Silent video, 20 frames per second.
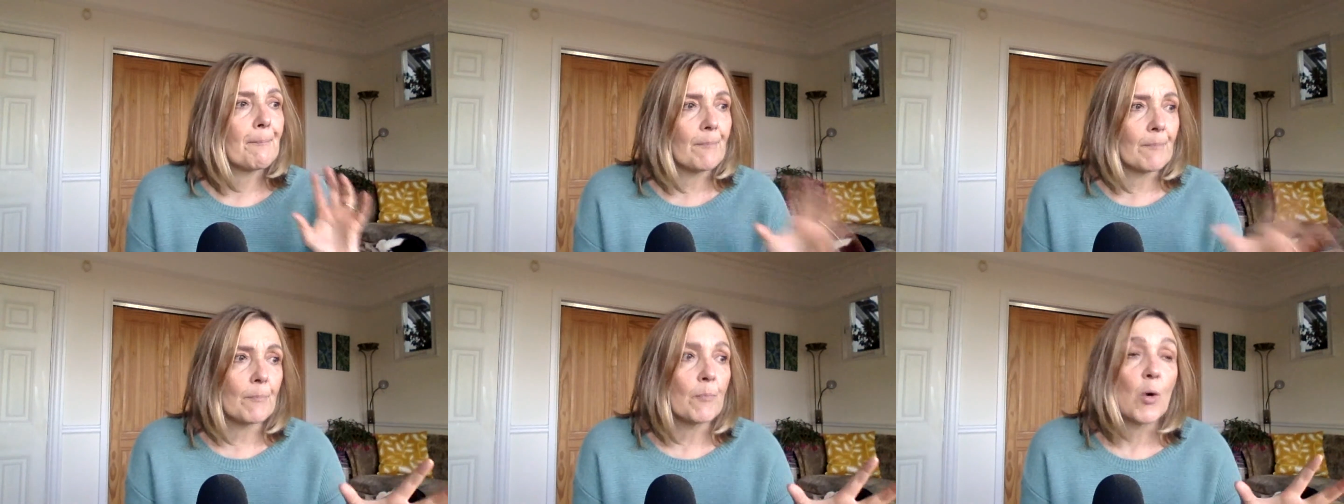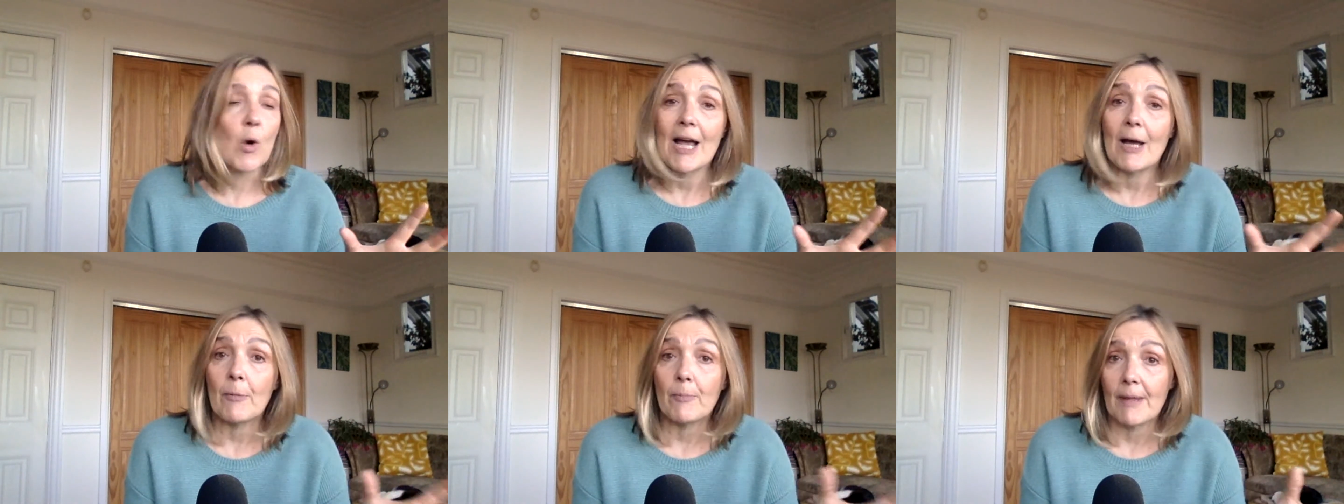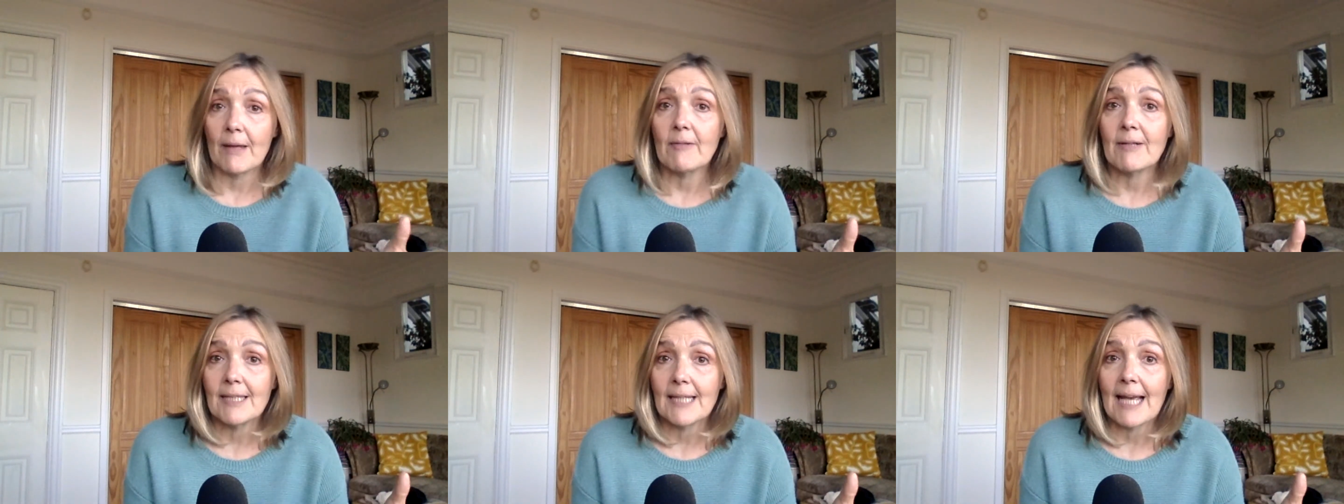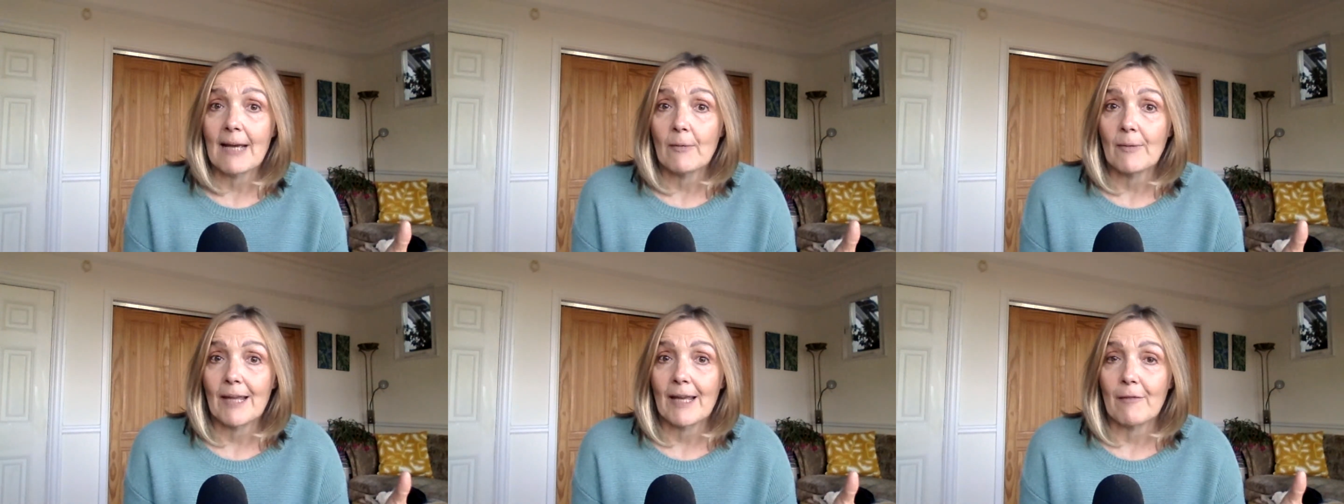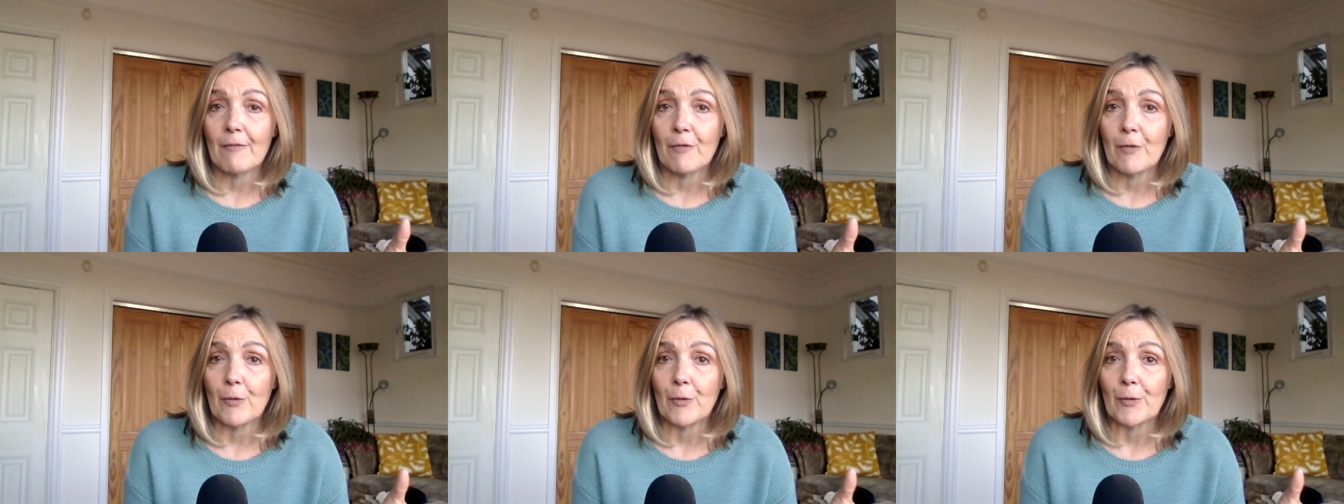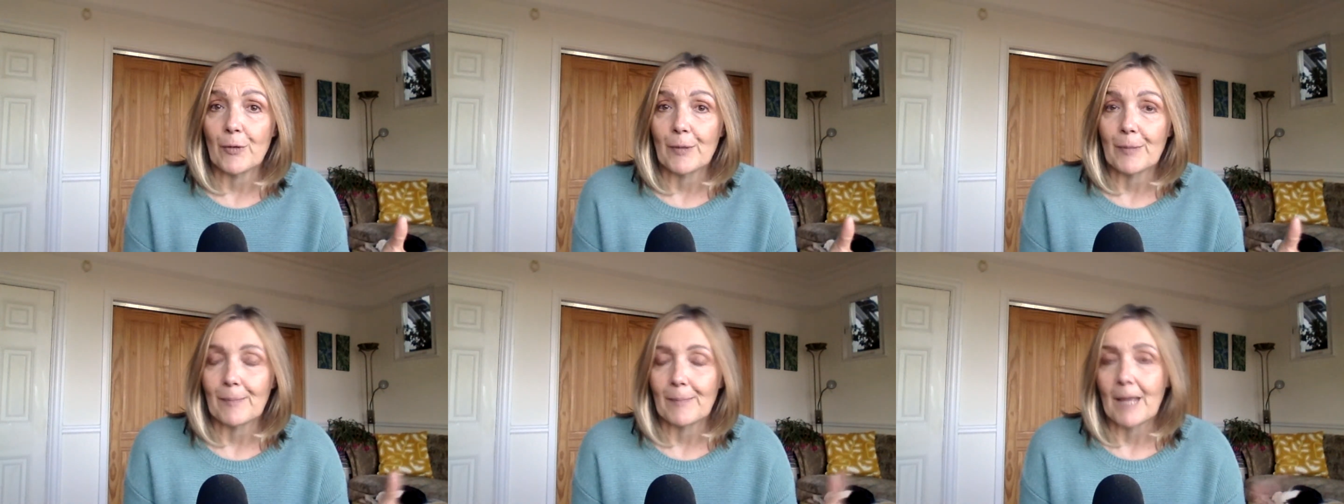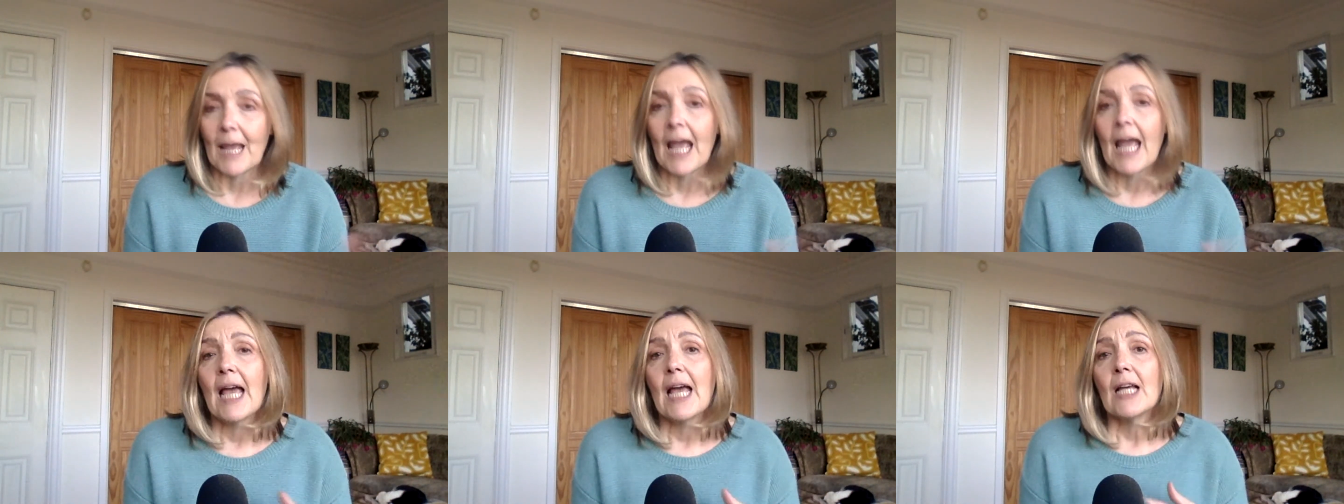more help there is out there for them.
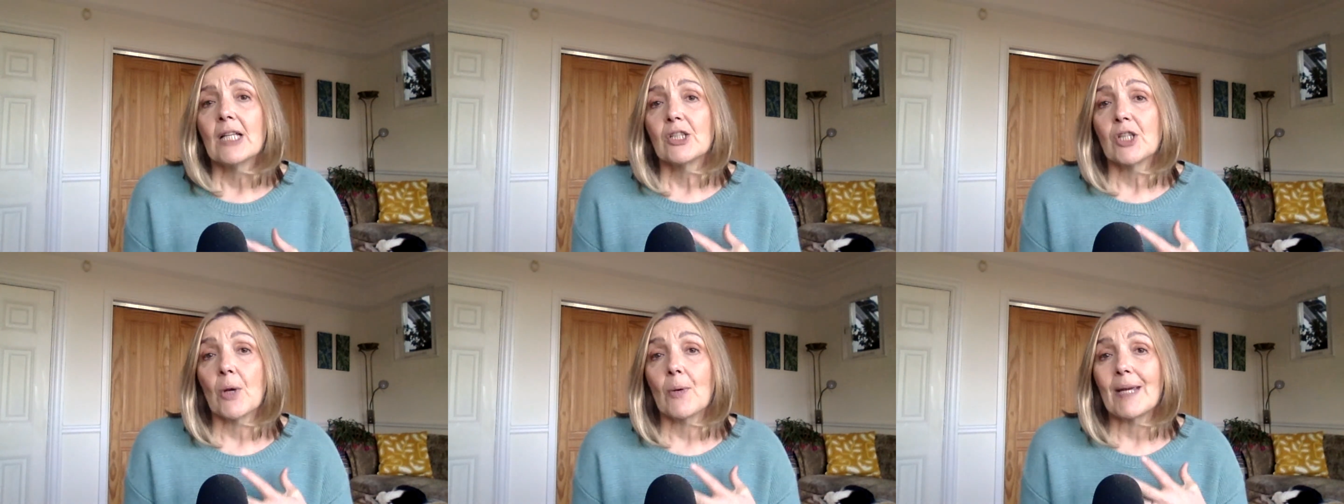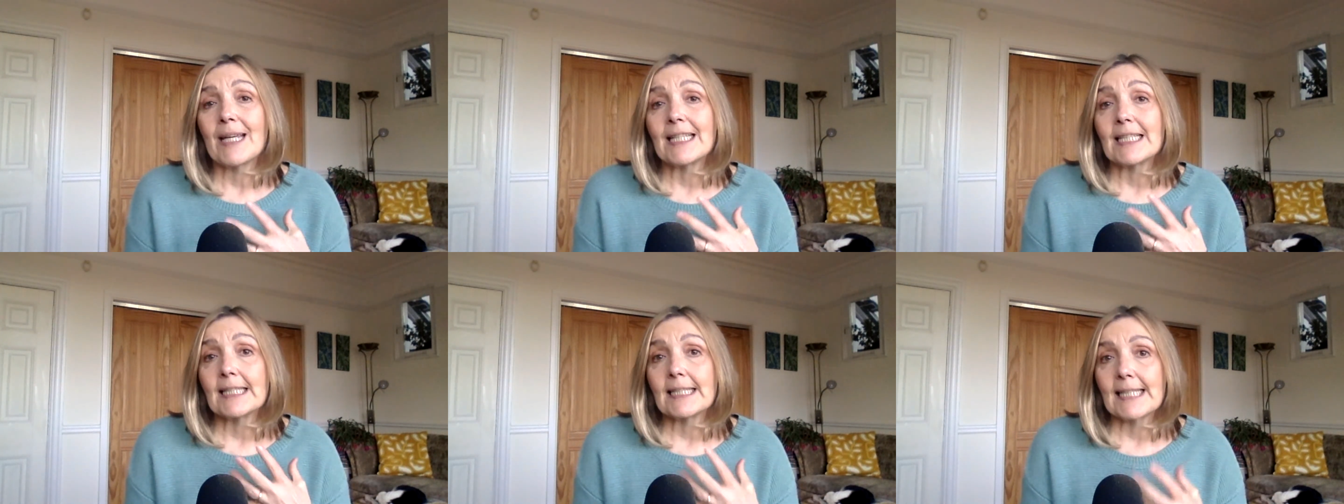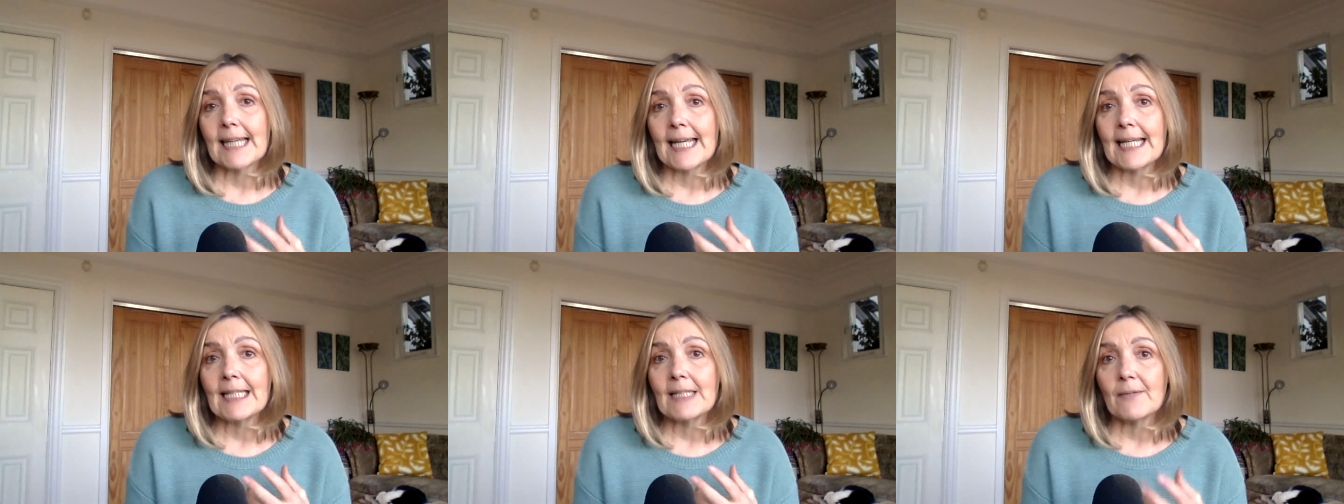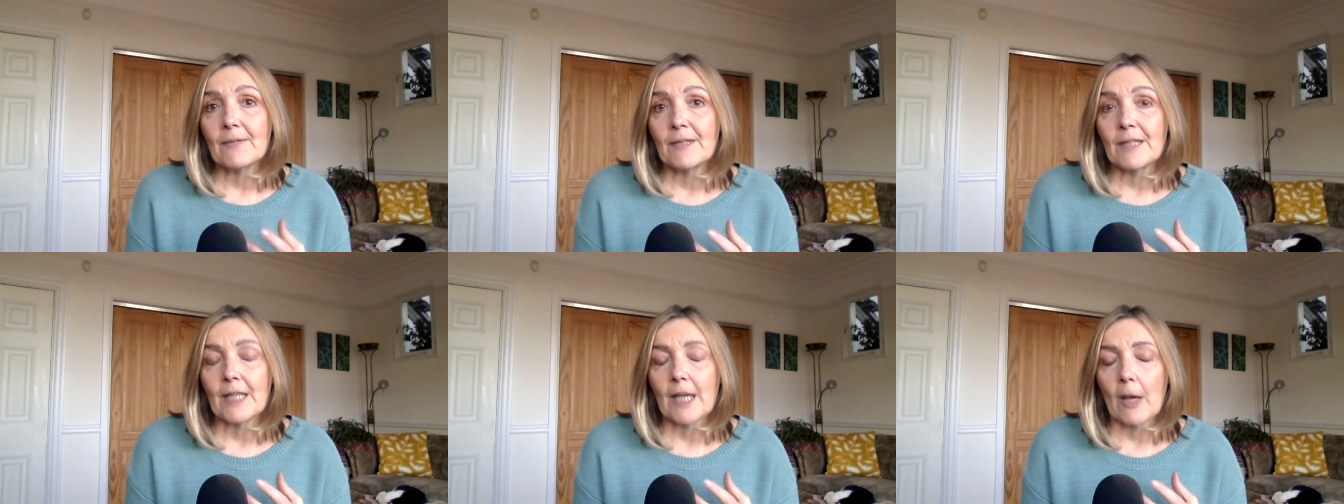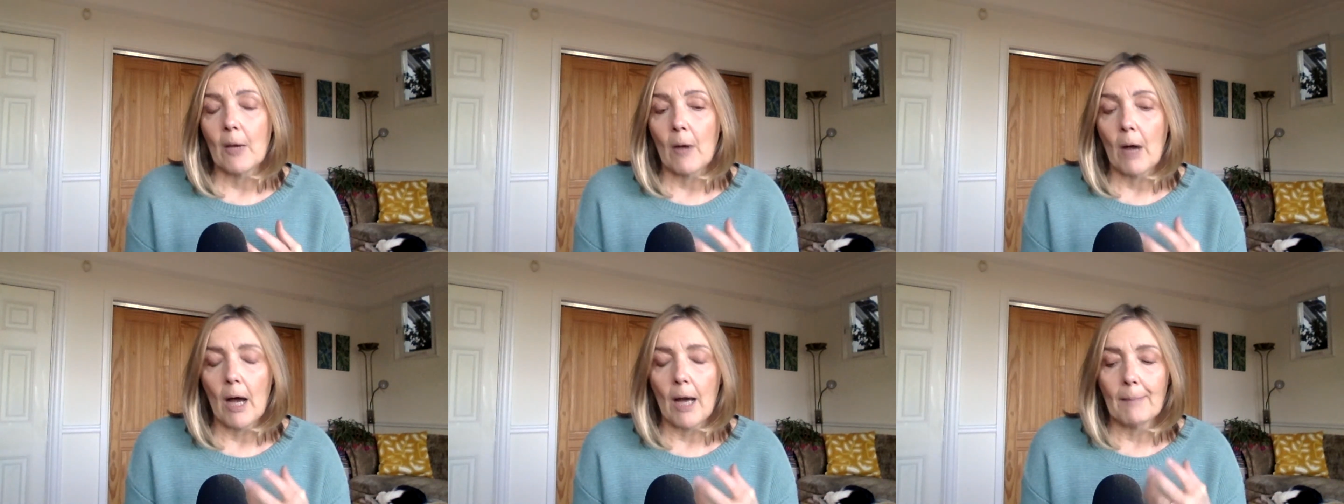So, in today's video,